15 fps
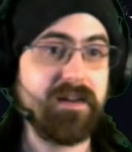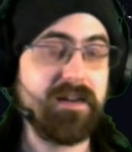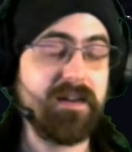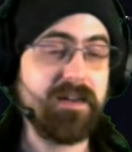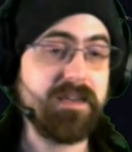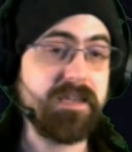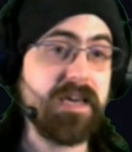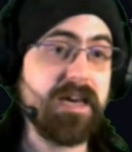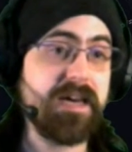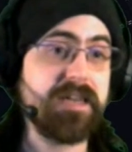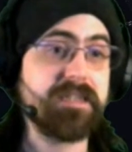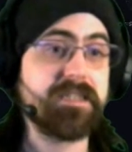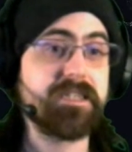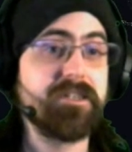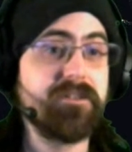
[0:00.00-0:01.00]
yeah,
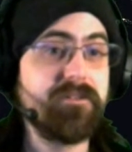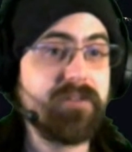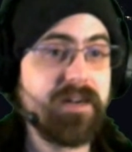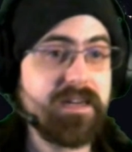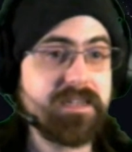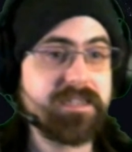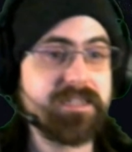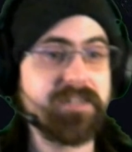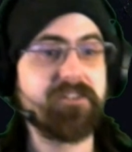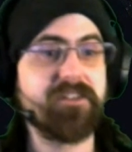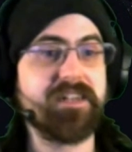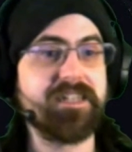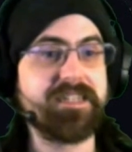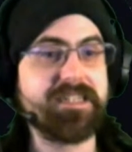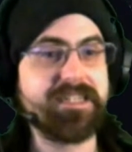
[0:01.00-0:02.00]
so
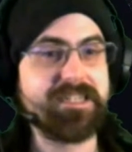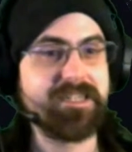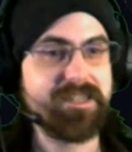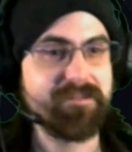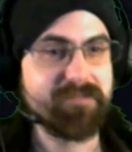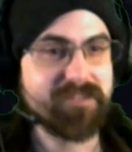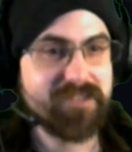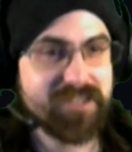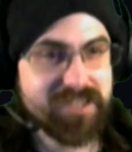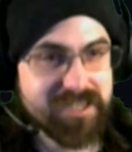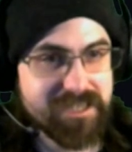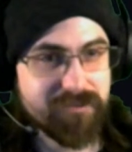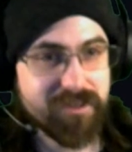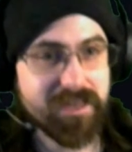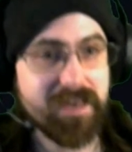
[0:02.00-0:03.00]
psychoanalysis, the most
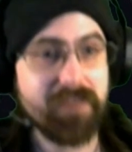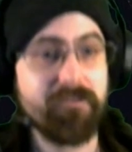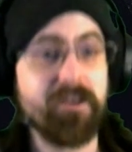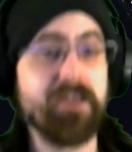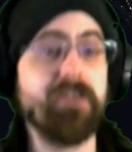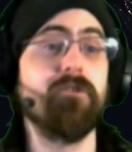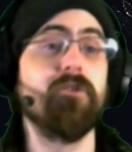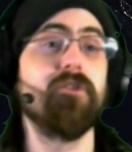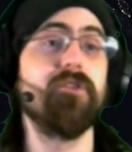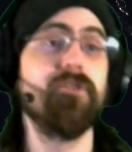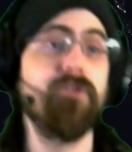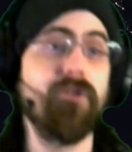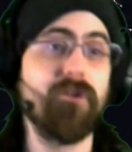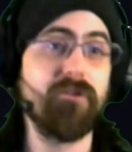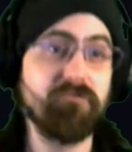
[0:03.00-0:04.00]
cheesy thing ever. You're
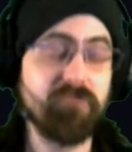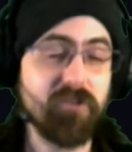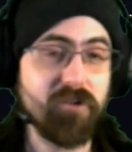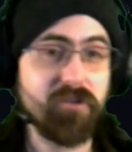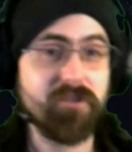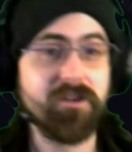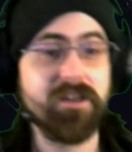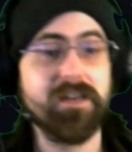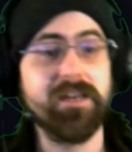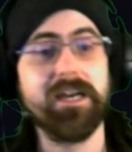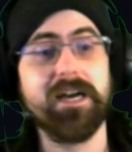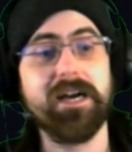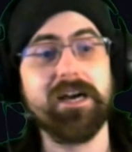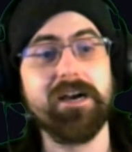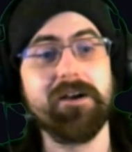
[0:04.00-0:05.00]
not wrong.
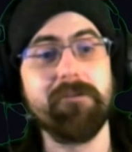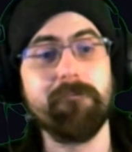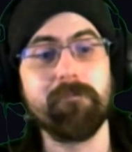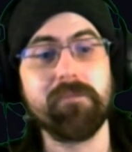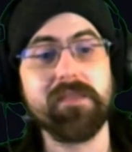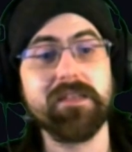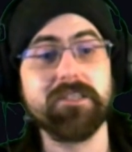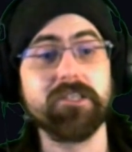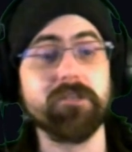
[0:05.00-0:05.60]
So